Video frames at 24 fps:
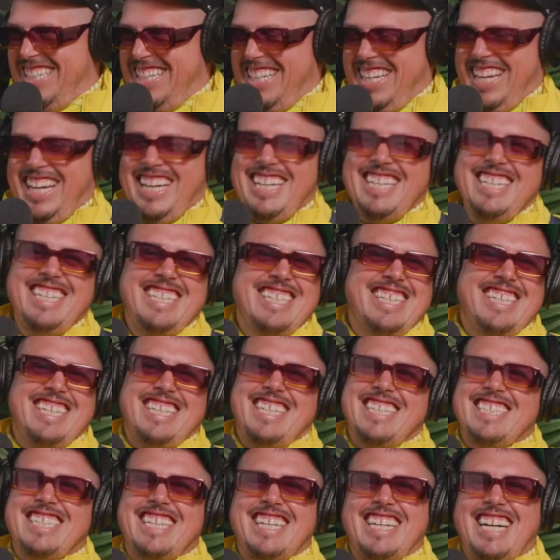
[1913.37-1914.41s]

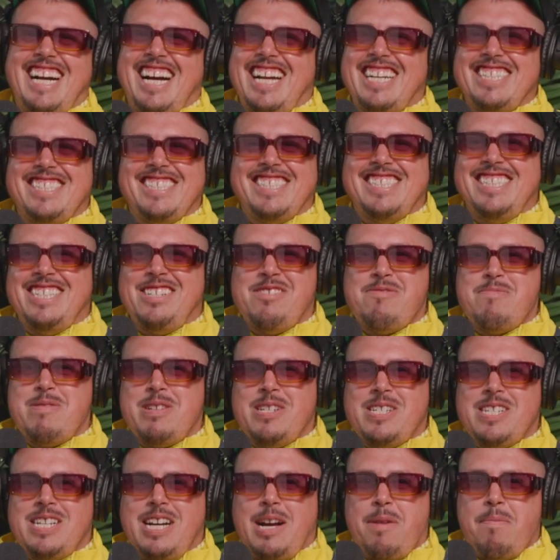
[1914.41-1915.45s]
I was like, I don't know,
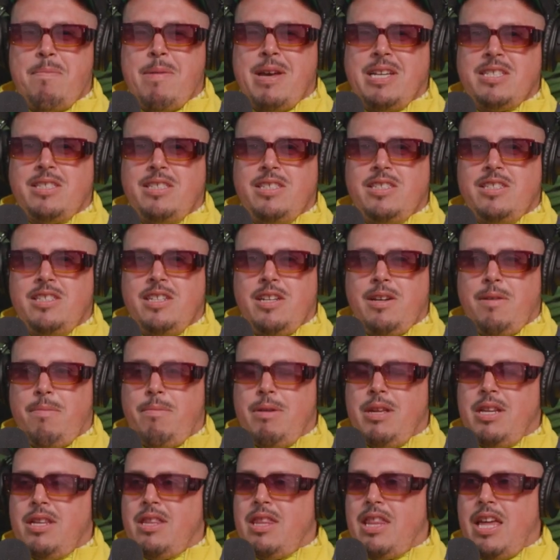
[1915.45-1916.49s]
but I messaged them
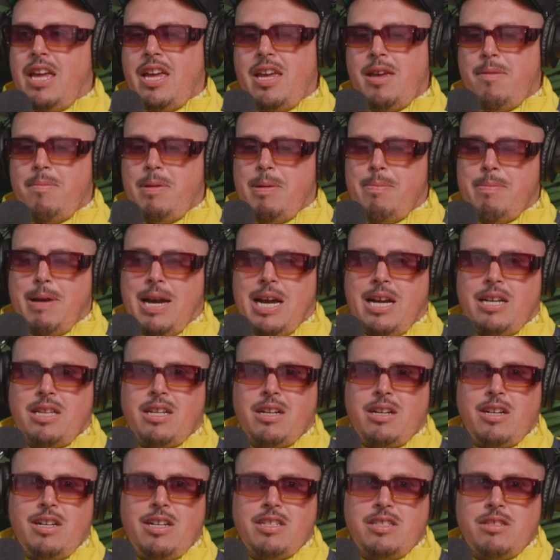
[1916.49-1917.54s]
and they hit me back.
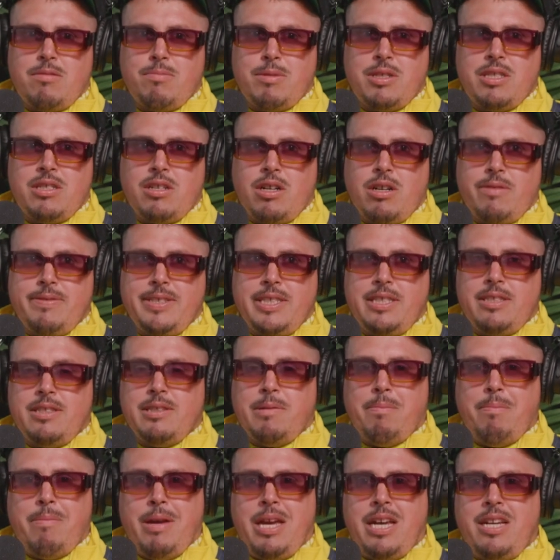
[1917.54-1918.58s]
Their customer service is
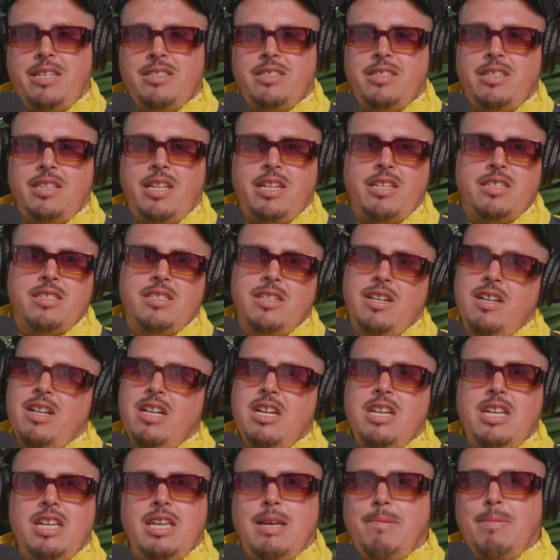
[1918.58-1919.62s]
amazing. They
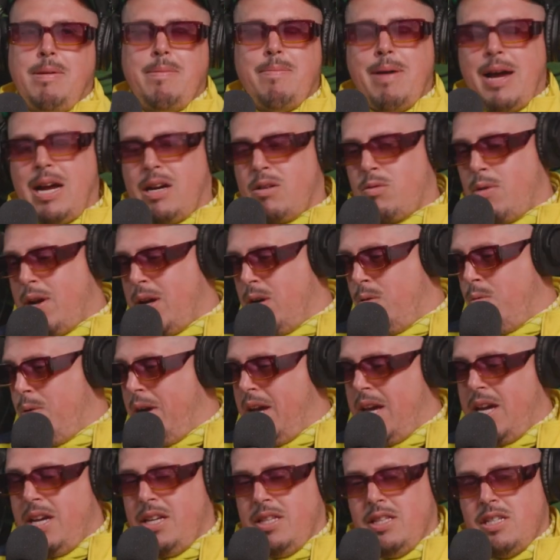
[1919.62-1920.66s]
hit me back right
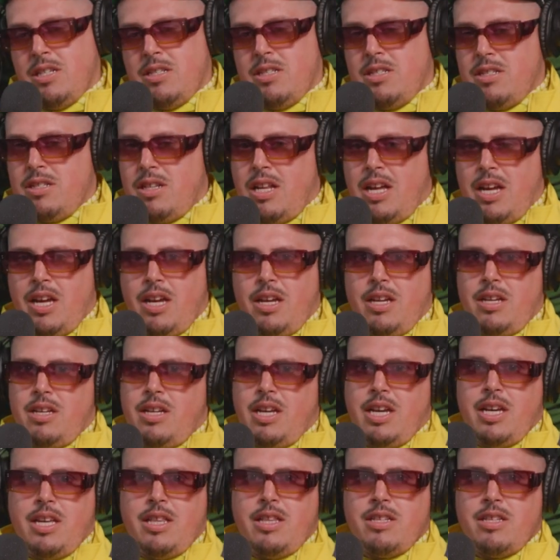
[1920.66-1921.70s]
away and they're just like, hey,